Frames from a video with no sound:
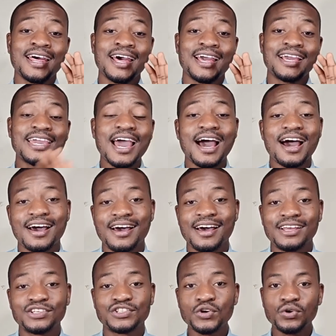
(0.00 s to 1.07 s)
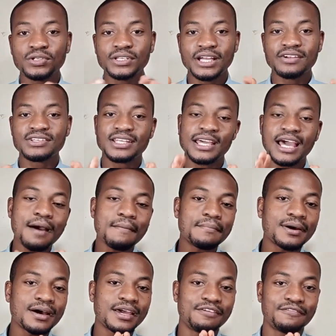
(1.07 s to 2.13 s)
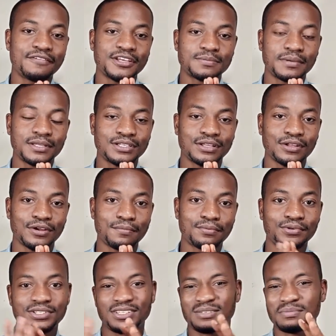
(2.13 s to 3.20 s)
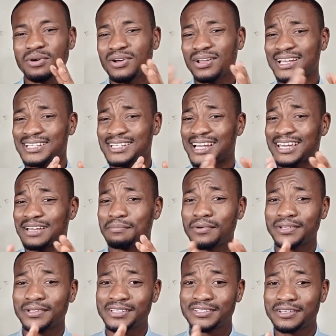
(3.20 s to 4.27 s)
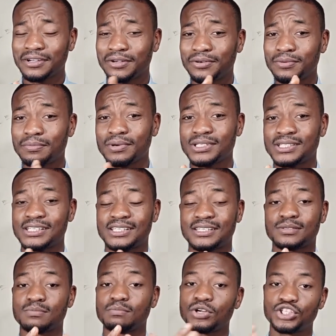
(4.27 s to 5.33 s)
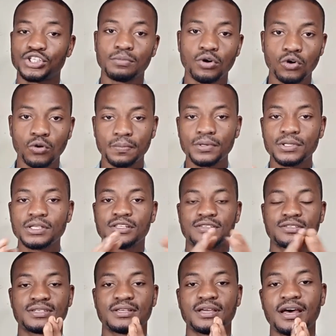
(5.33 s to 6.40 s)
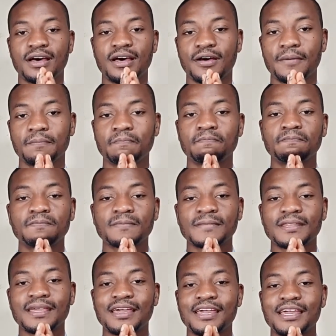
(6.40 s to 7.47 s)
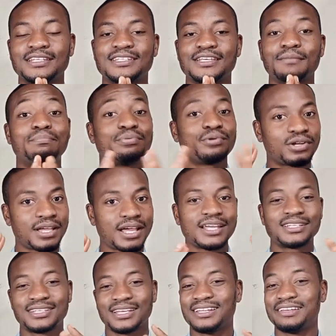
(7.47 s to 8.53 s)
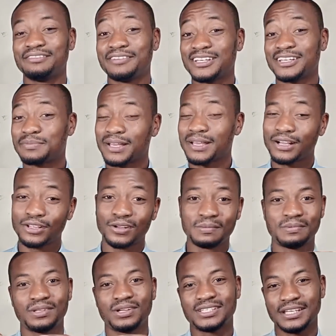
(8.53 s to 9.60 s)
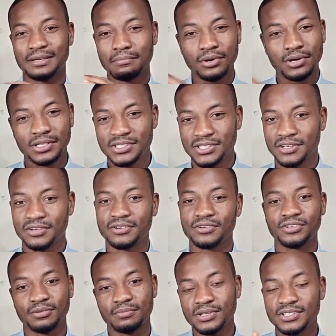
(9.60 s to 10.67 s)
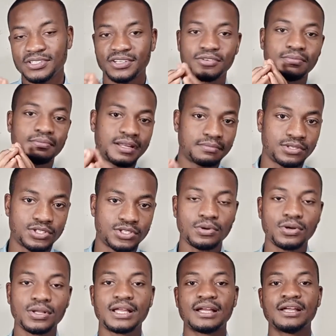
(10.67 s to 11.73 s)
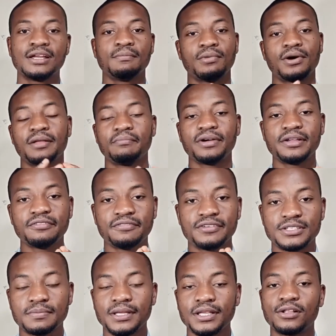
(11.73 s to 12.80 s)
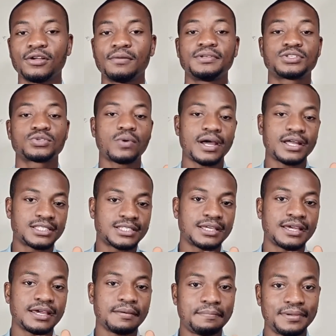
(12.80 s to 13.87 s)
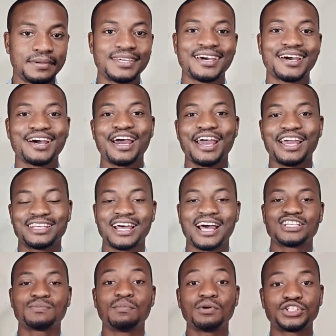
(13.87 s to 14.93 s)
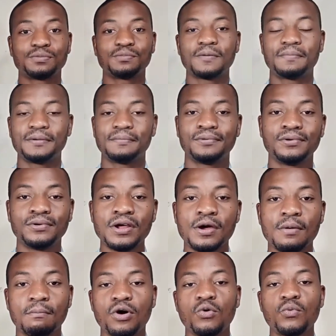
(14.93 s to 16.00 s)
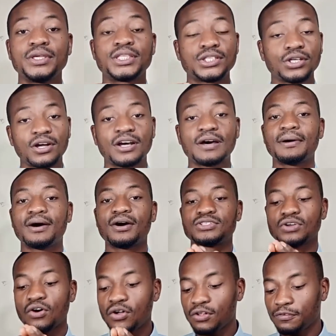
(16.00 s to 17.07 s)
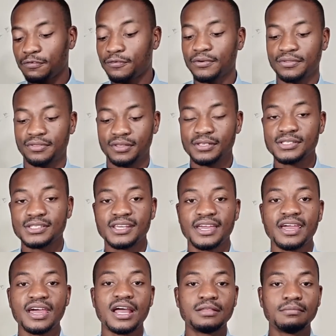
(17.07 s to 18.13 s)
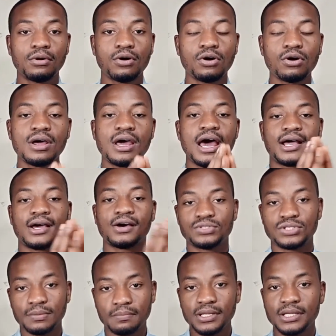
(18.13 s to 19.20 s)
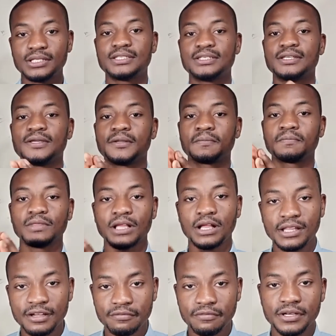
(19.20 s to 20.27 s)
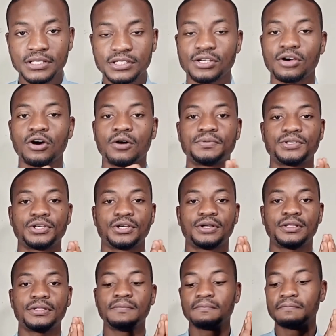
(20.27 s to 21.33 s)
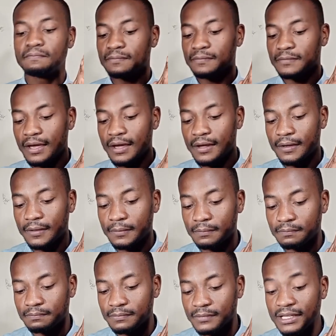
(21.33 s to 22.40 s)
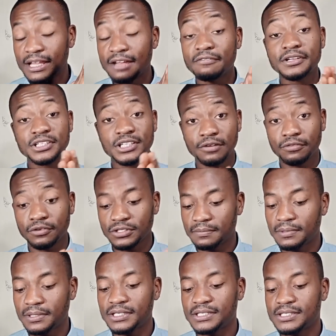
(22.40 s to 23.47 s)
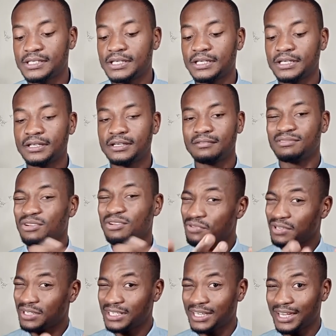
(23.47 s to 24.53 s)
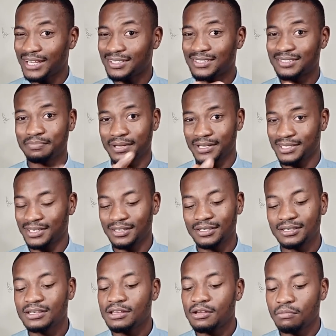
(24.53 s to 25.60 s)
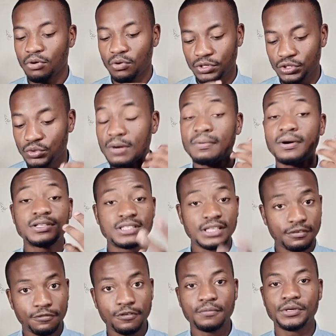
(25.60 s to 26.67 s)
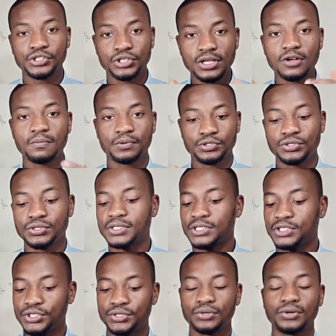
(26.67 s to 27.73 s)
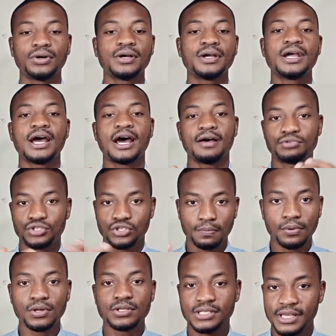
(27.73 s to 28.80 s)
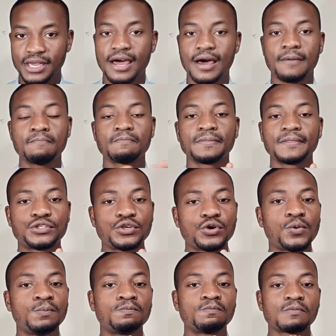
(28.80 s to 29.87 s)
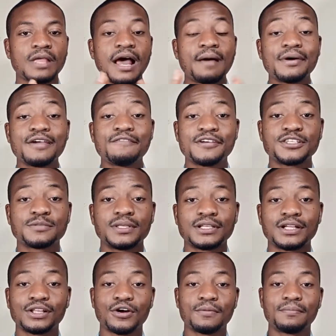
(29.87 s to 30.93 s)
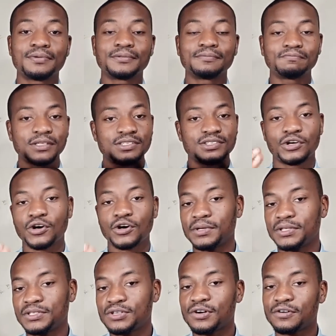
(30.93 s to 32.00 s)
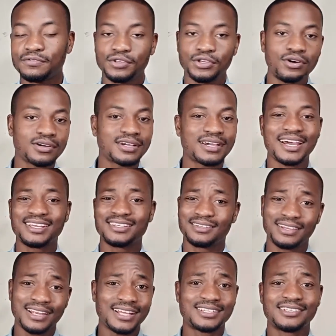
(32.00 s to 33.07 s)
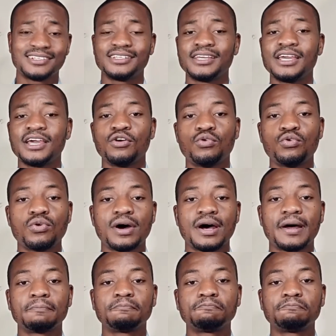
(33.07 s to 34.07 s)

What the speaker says: yeah, so there is the Amber Investment Club, which is more or less like a money circle, but it's much more open. It's a broader, it's an investment club, not a money circle. Your money circle might be smaller, but Amber Investment Club is quite bigger. It has much more people. But we talk about all four things here and more: accountability, leverage, option, leverage and affordability. Not really yet per se, but we do about information and opportunities, sure, support, yeah. So Amber Investment Club is a community of young guys largely who are